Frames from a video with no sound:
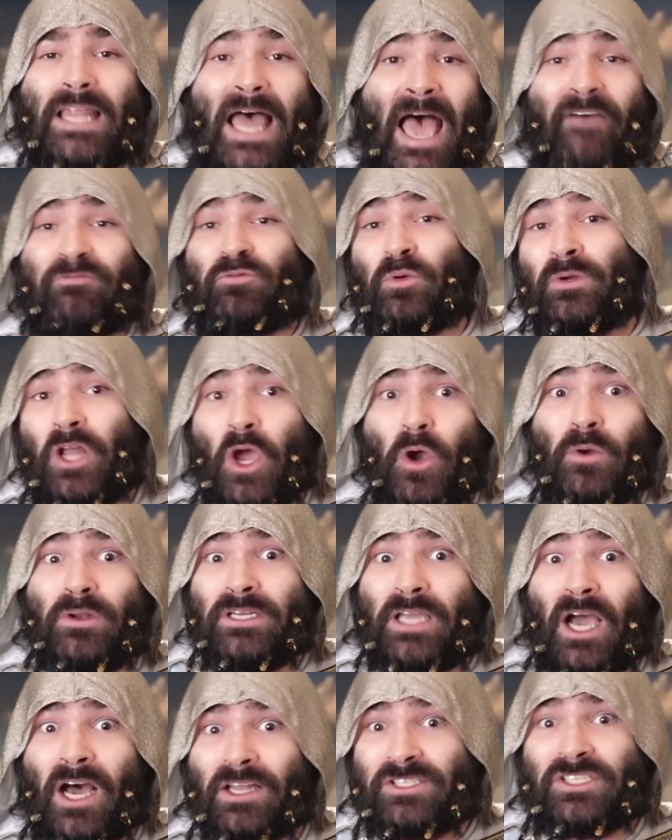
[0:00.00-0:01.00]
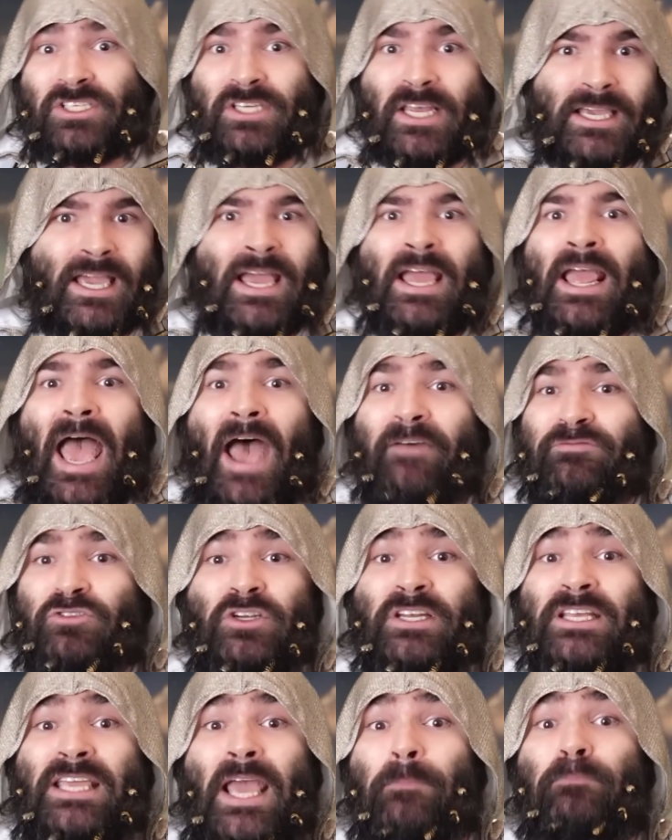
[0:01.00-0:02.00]
laughed when Odin got sick
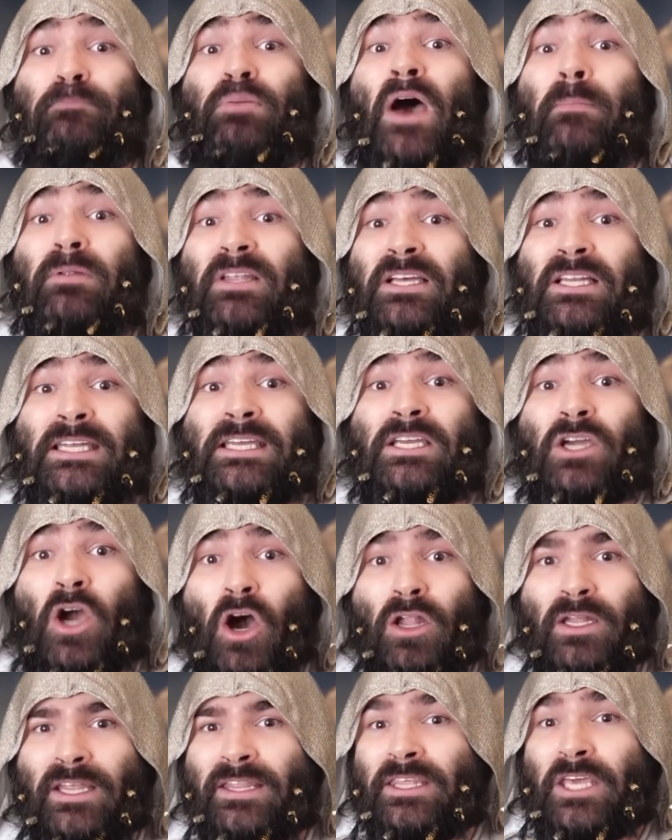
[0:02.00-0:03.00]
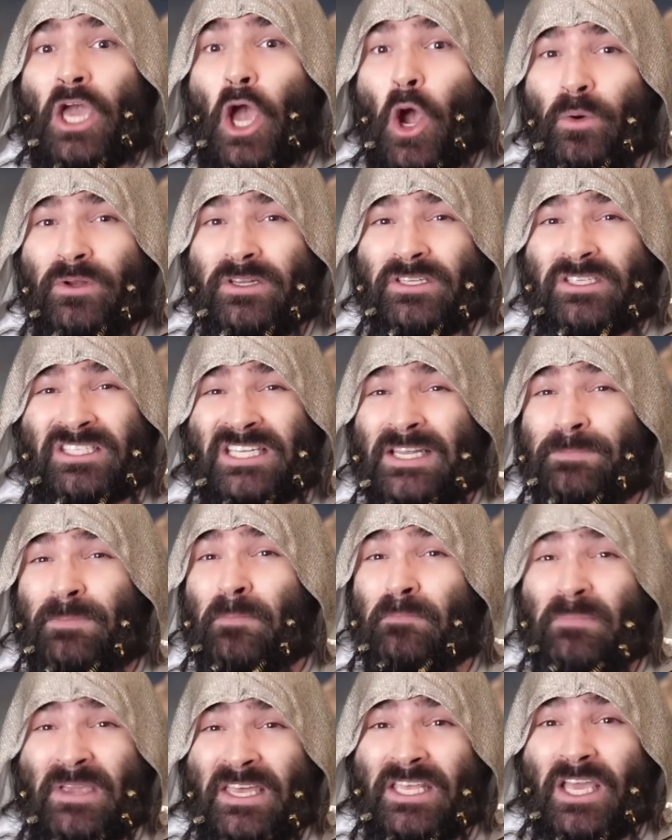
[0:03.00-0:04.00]
after he kept publicly calling the Odin sleep
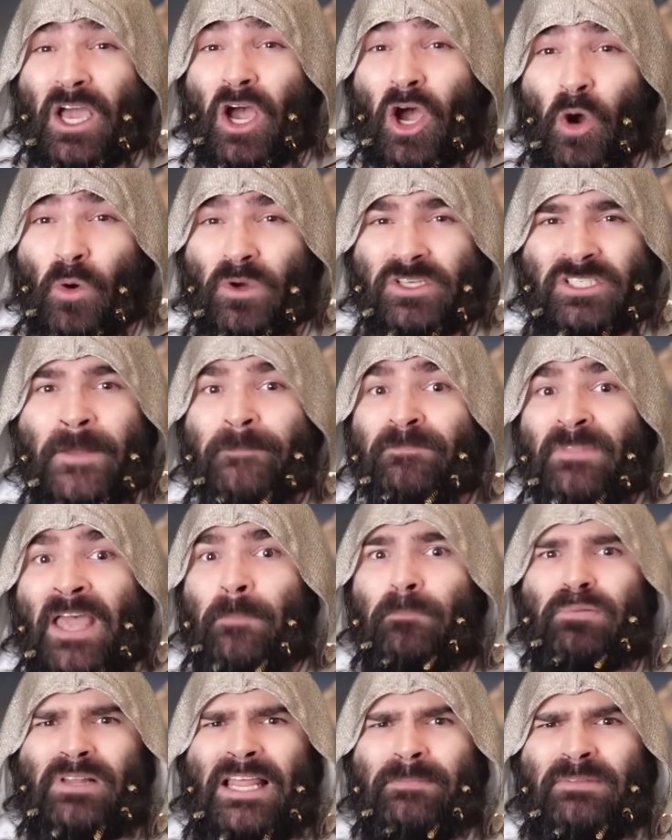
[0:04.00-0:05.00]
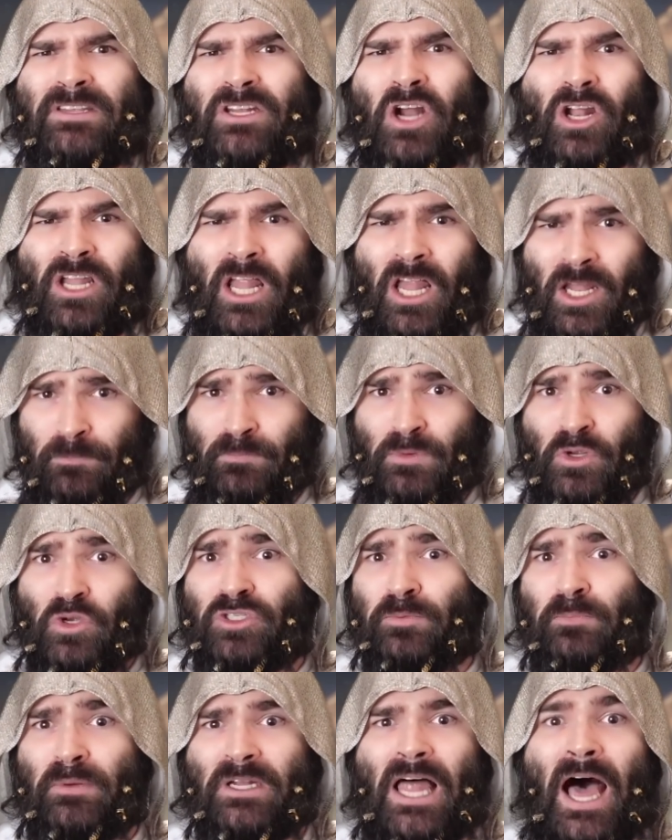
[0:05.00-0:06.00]
a media hoax and blamed it all on
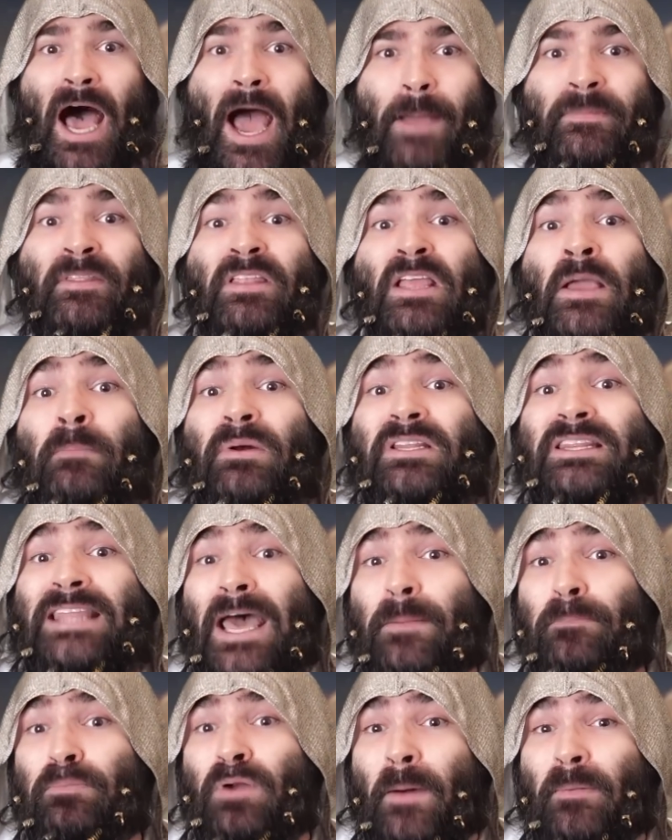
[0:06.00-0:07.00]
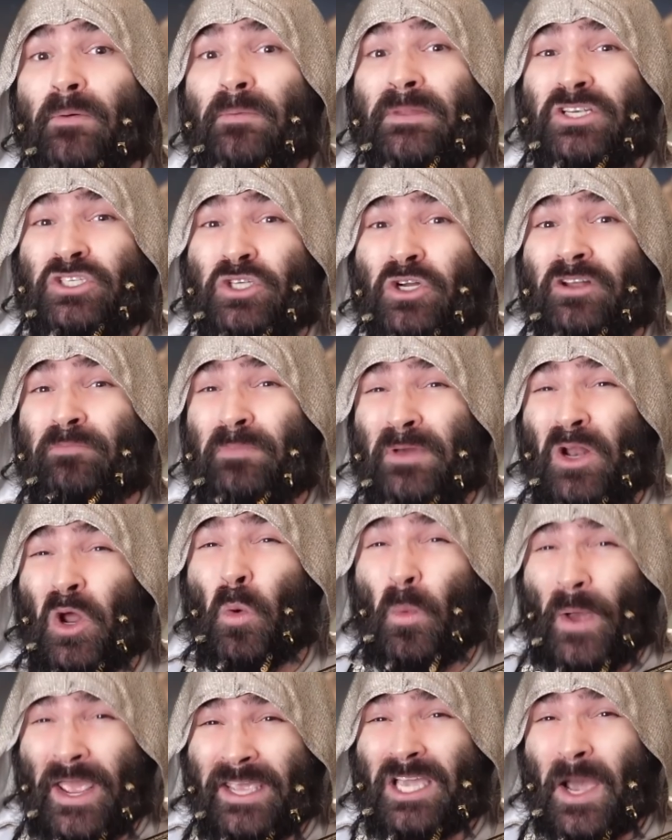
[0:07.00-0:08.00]
Muspelheim, but that probably should have been
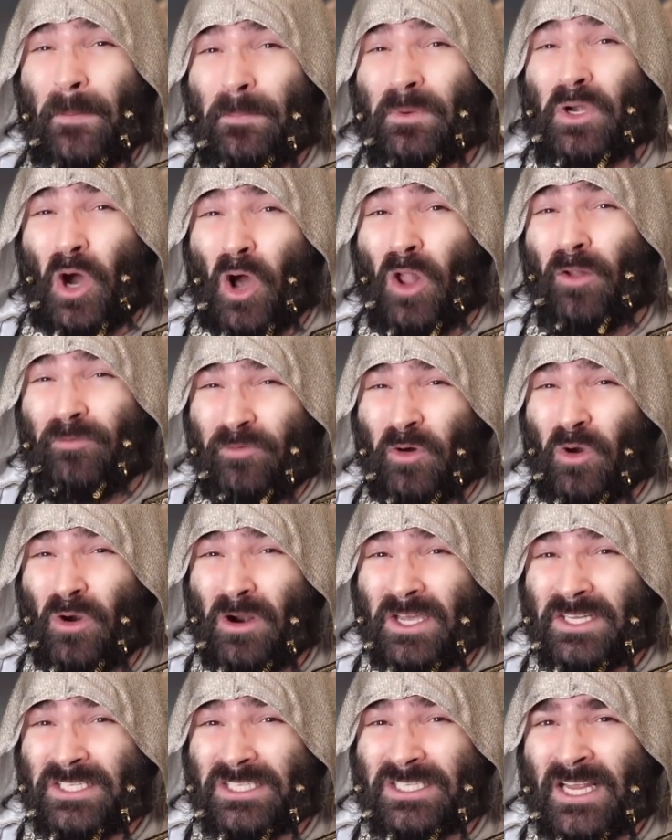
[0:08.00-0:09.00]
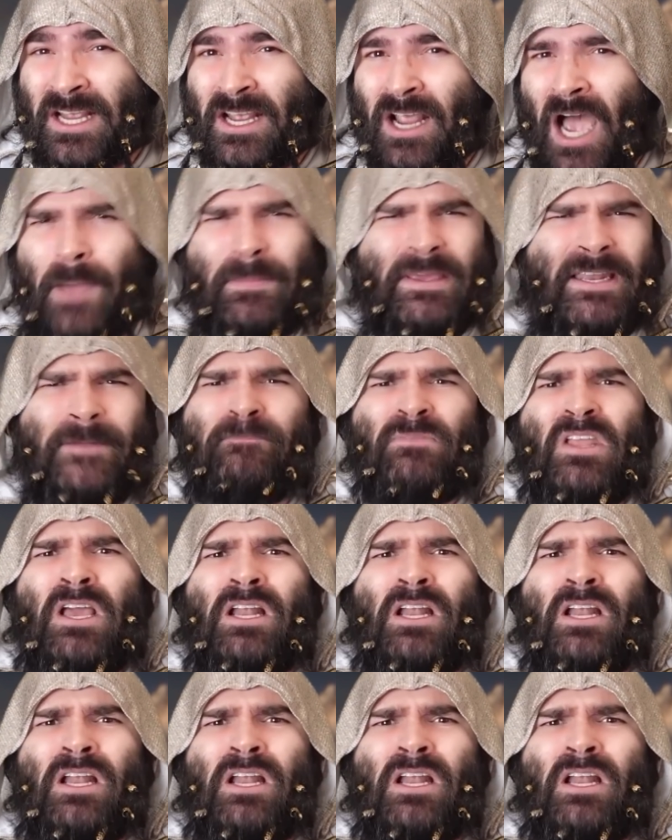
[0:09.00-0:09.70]
a wake-up call for us. I mean,